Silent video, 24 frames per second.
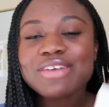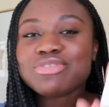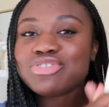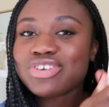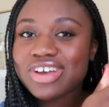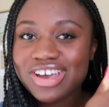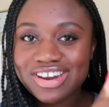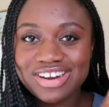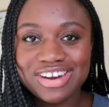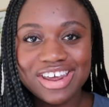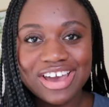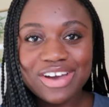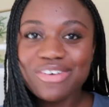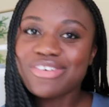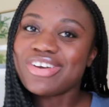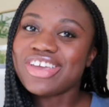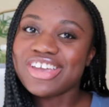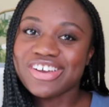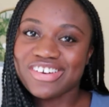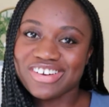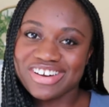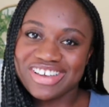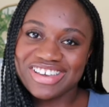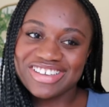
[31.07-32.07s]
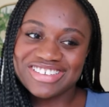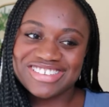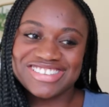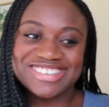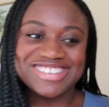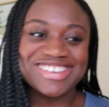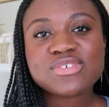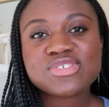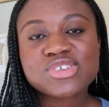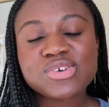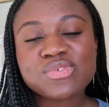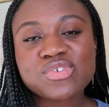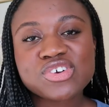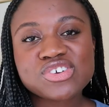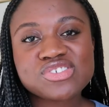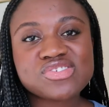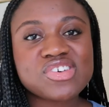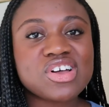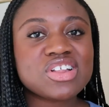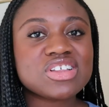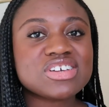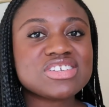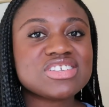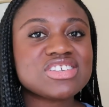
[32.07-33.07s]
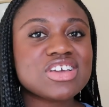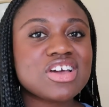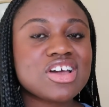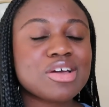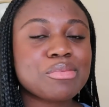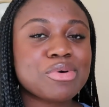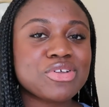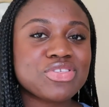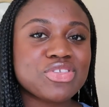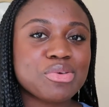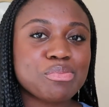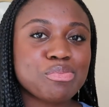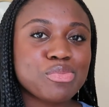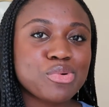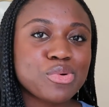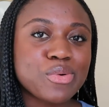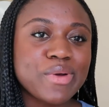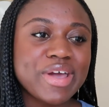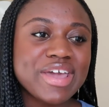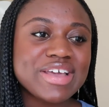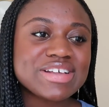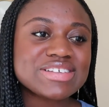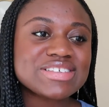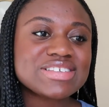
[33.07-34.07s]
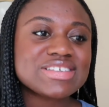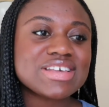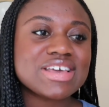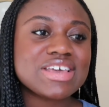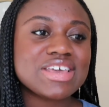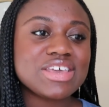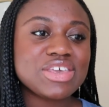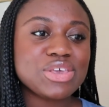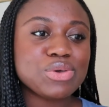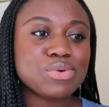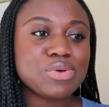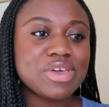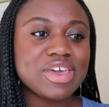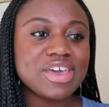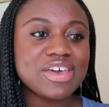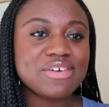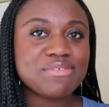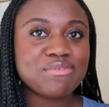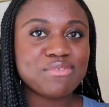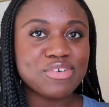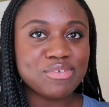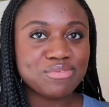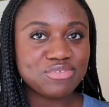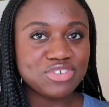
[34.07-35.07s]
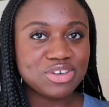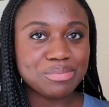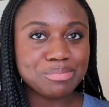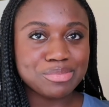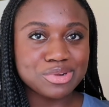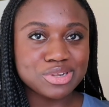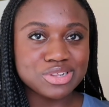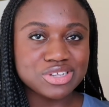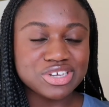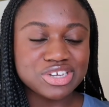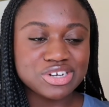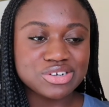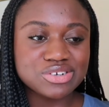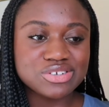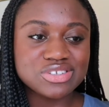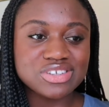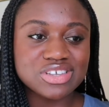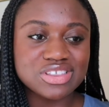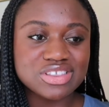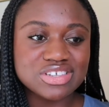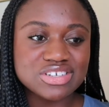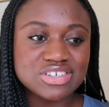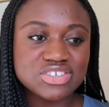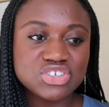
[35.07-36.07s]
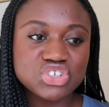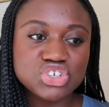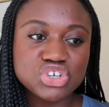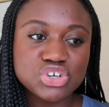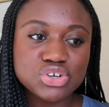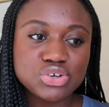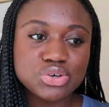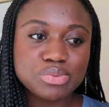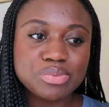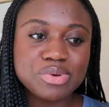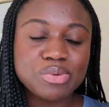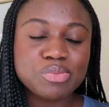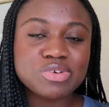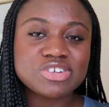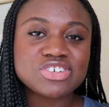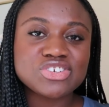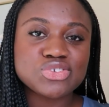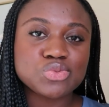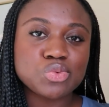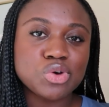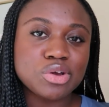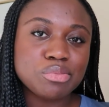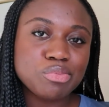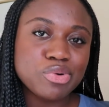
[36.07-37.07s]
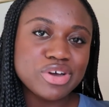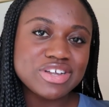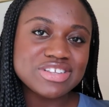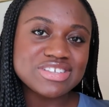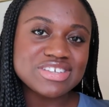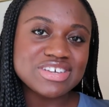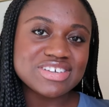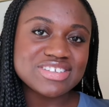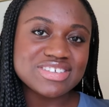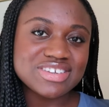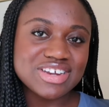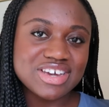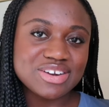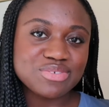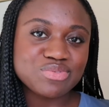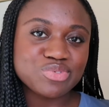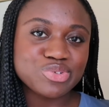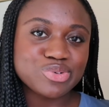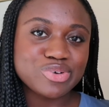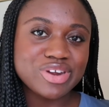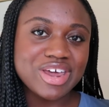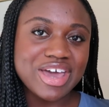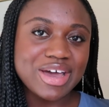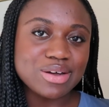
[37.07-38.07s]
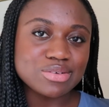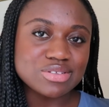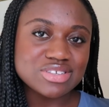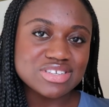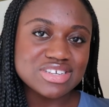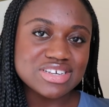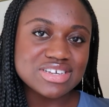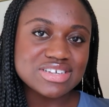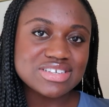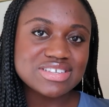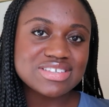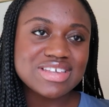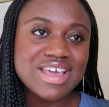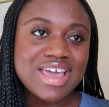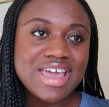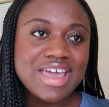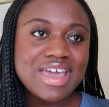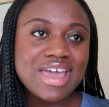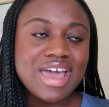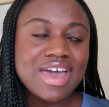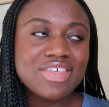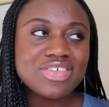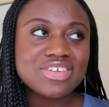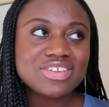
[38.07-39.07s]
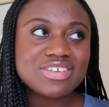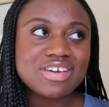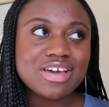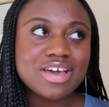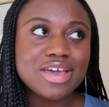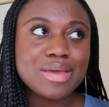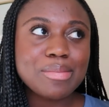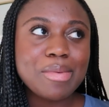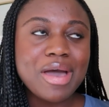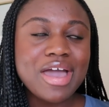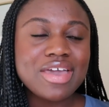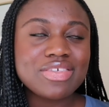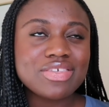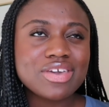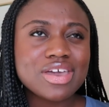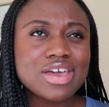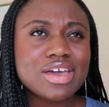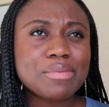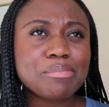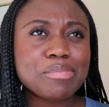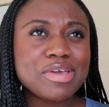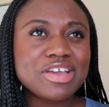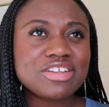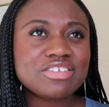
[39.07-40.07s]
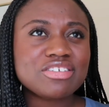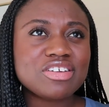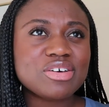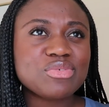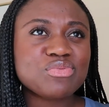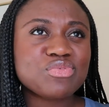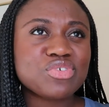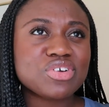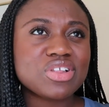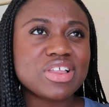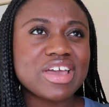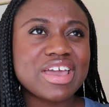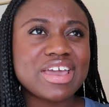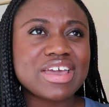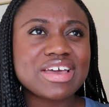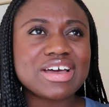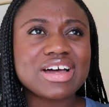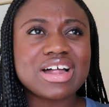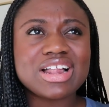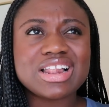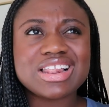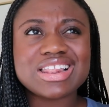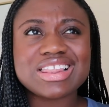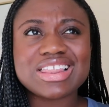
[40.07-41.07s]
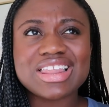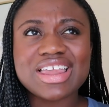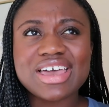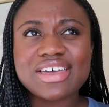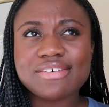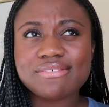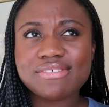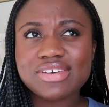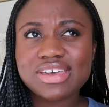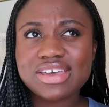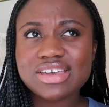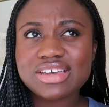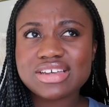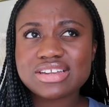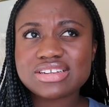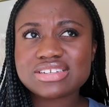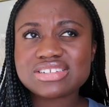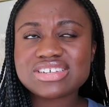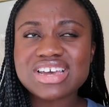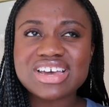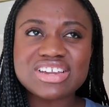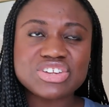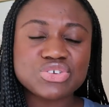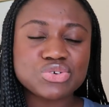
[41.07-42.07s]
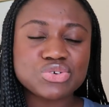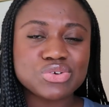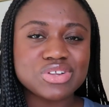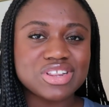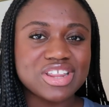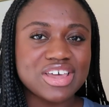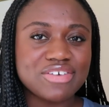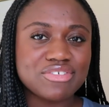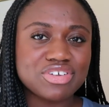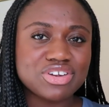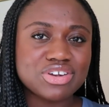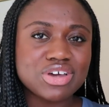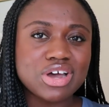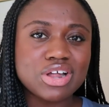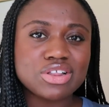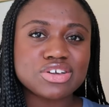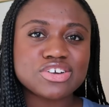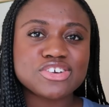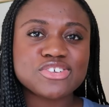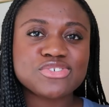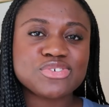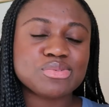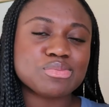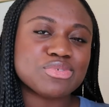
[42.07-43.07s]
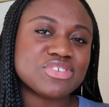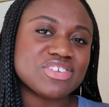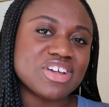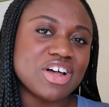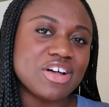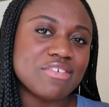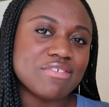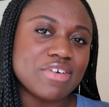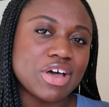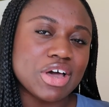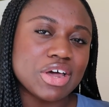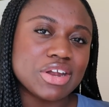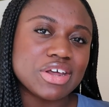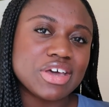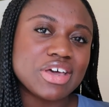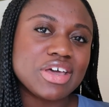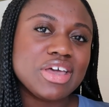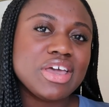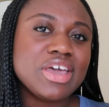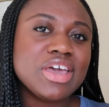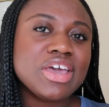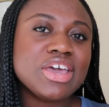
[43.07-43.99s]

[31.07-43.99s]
I've tried it now, here it is. So first of all, let's talk about the price. You get 50 milliliters in this tube, which is 1.69 fluid ounces. At the time, I think I picked it up for like $10 to $11 from Stylevana.